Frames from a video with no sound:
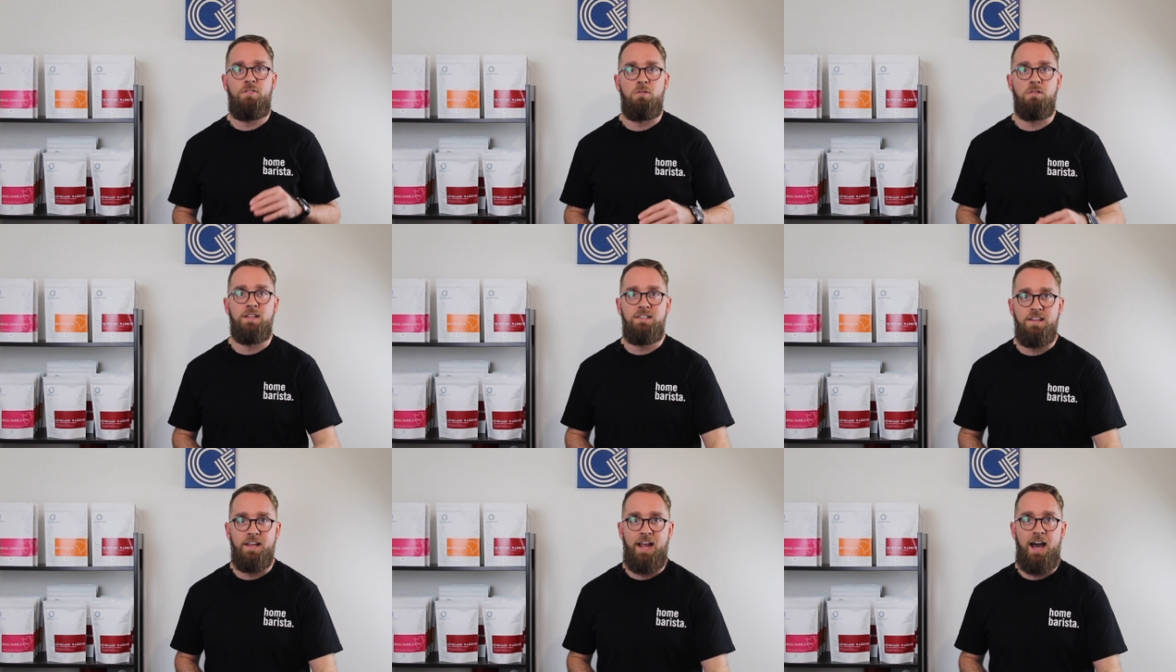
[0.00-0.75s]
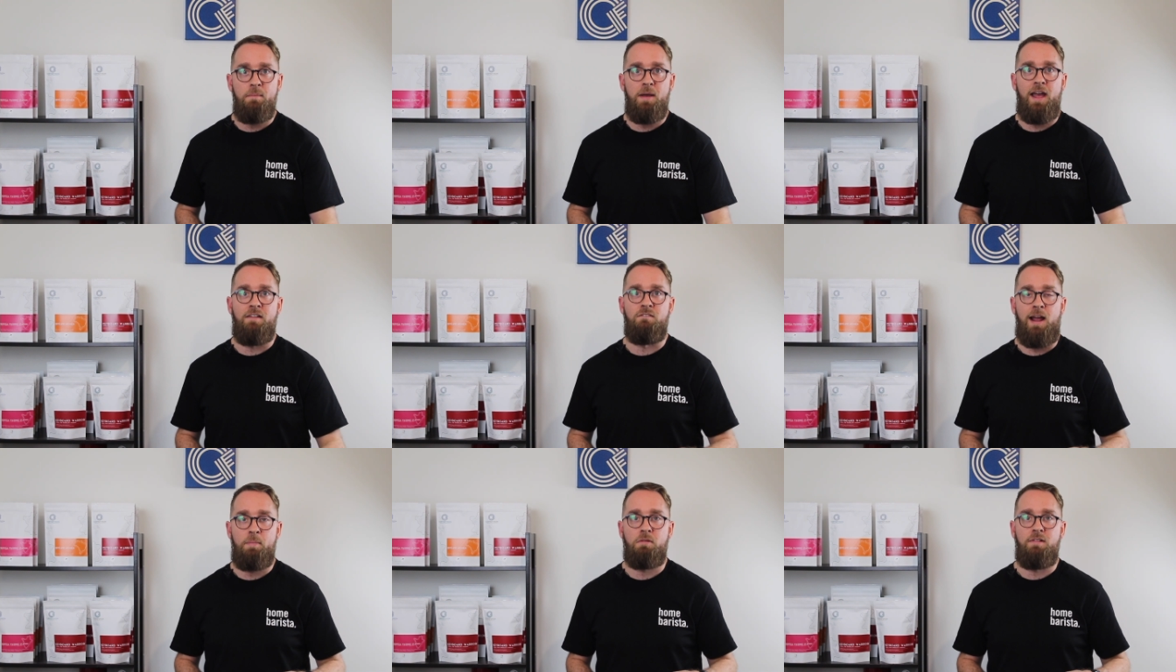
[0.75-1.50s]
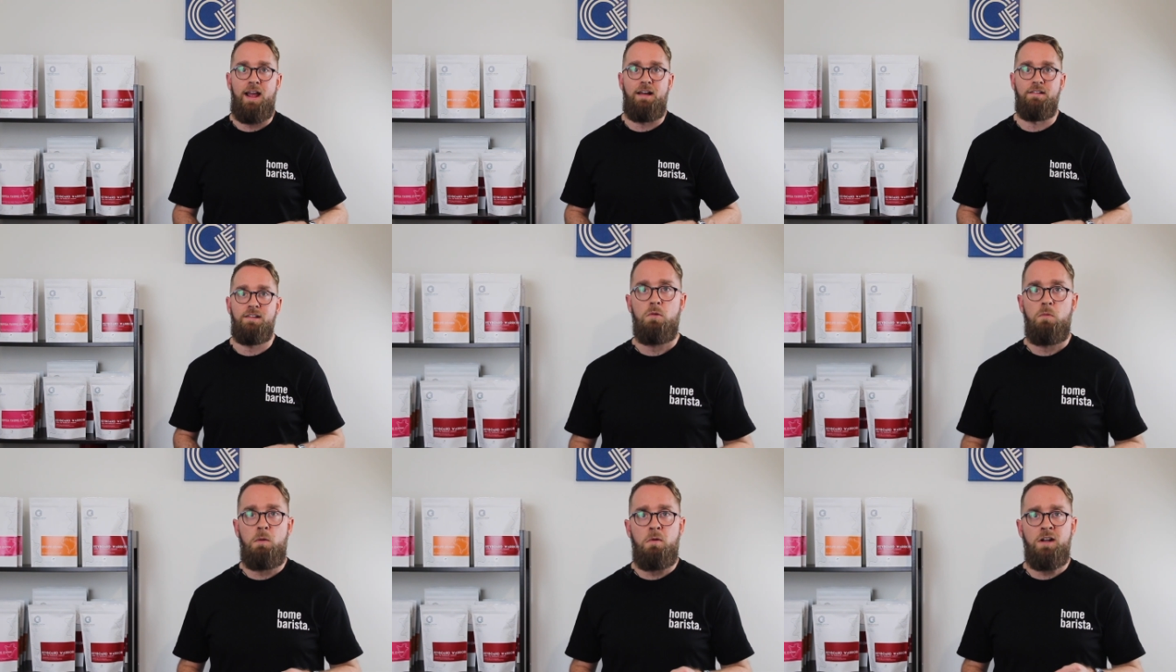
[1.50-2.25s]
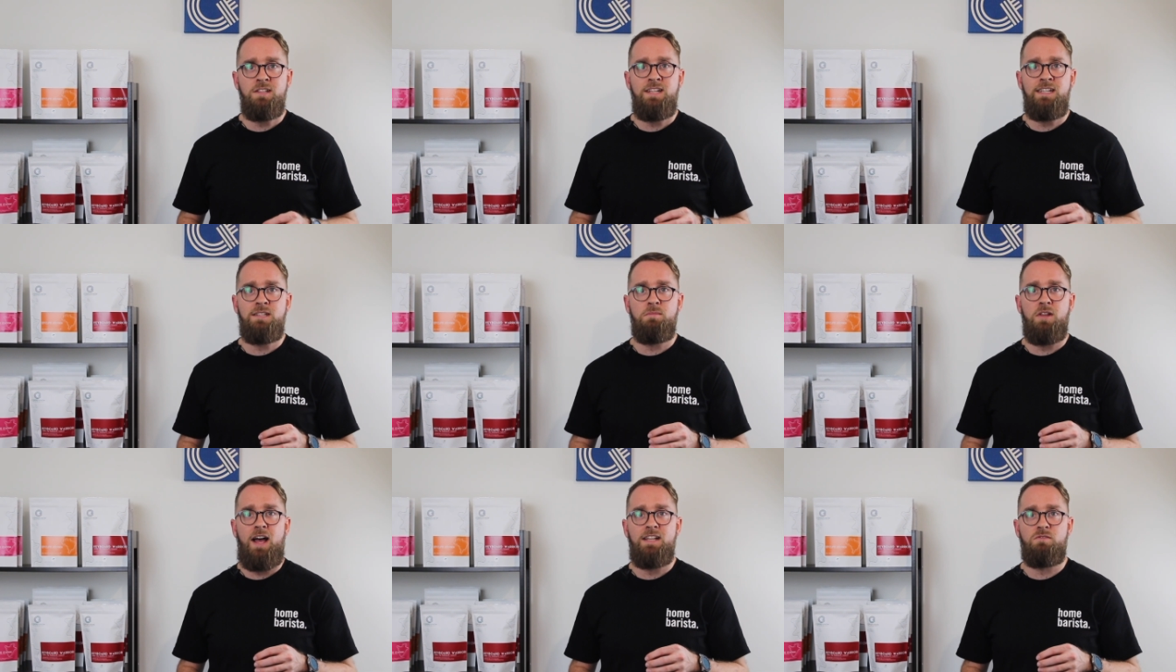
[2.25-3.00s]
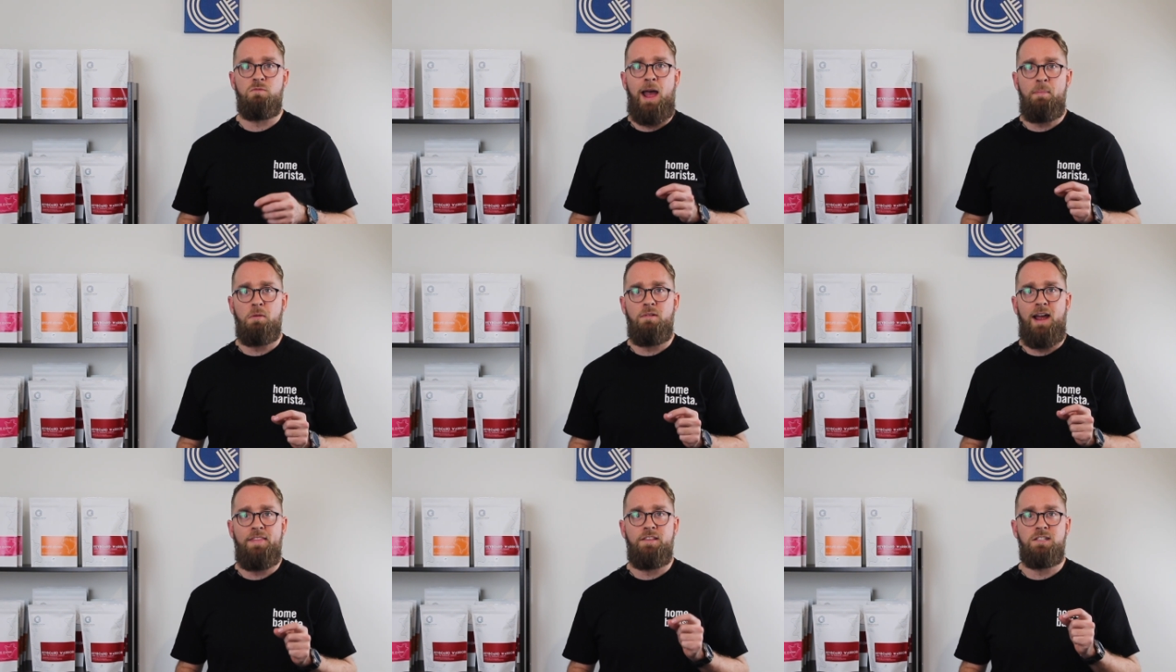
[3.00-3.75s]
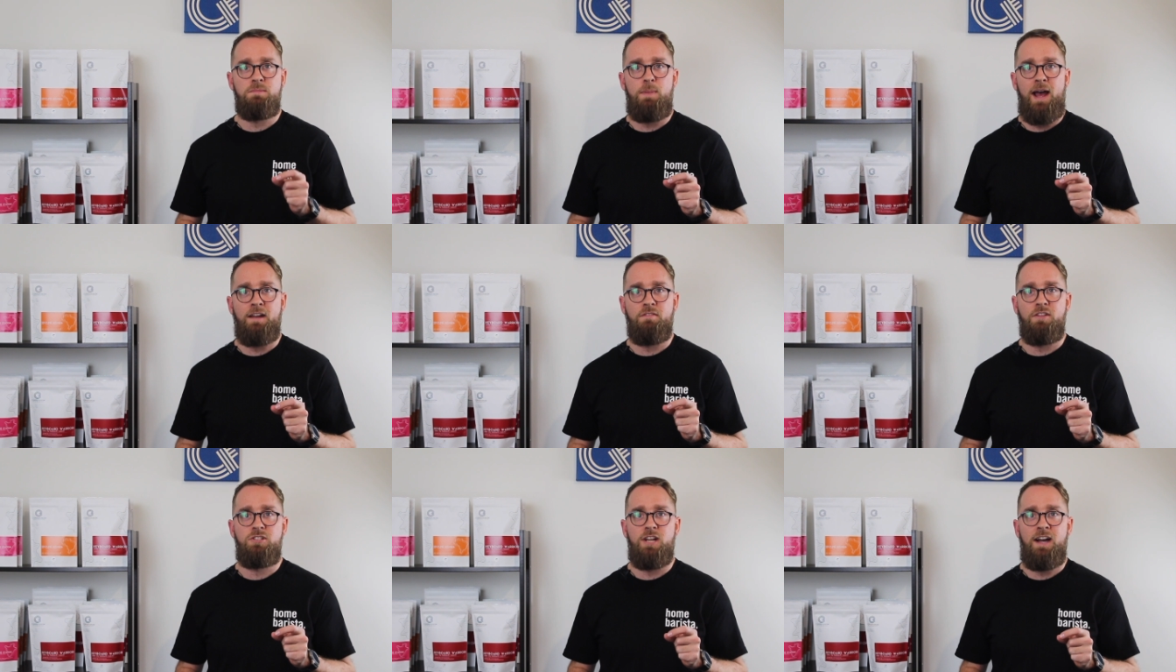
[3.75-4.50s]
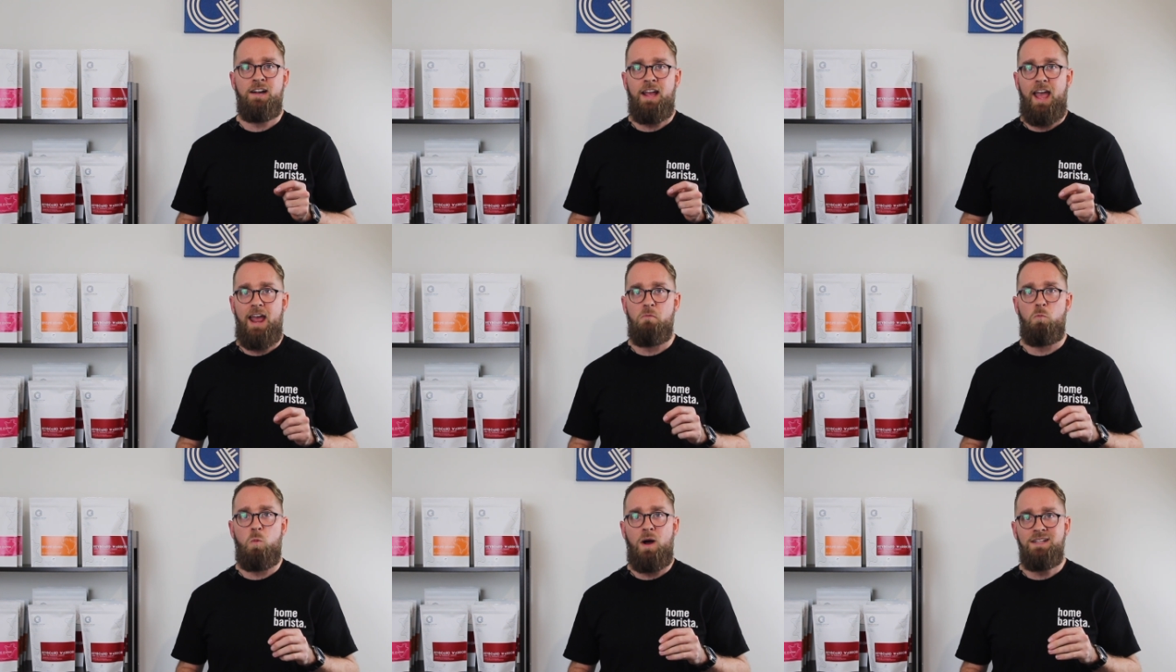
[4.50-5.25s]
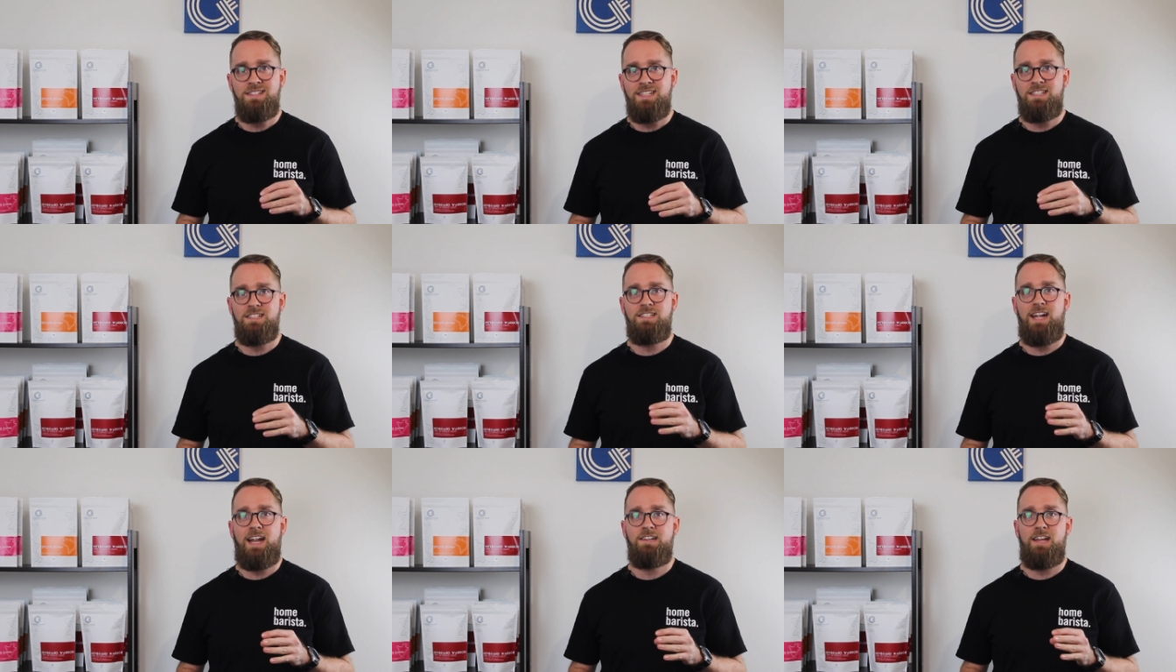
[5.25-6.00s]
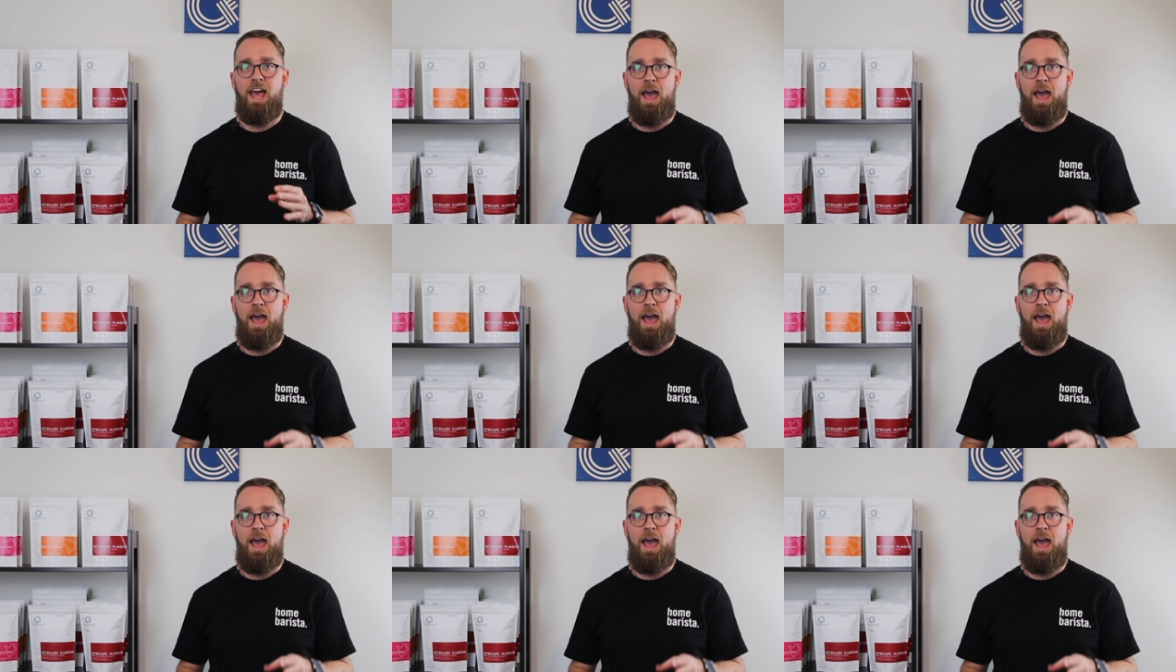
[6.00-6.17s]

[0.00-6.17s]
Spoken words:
fall into the cup and wrap around. We want to see some lines wrap around the spout of the jug, and once this has started to